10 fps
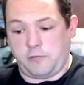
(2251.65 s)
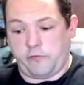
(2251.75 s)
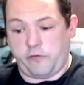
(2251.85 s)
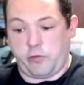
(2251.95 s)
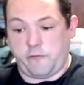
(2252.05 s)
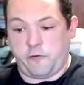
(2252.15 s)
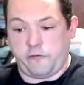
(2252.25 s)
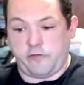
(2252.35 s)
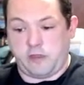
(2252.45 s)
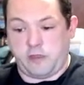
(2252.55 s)
So the first
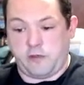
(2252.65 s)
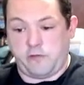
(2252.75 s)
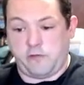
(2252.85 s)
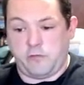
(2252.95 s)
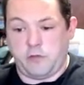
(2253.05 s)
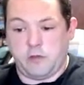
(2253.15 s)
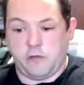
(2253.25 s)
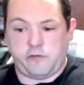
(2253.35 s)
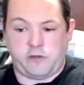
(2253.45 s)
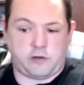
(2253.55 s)
thing is
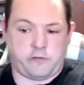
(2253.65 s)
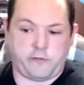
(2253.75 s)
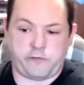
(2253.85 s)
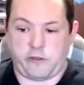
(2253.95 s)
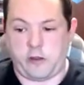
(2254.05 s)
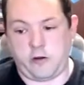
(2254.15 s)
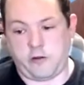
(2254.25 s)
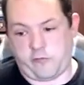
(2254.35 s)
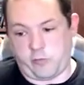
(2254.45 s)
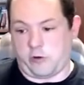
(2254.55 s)
send it to security at
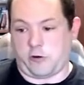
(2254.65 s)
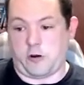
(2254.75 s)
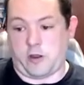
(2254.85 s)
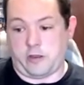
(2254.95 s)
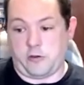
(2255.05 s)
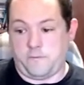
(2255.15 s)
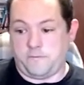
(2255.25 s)
Spinnaker.io.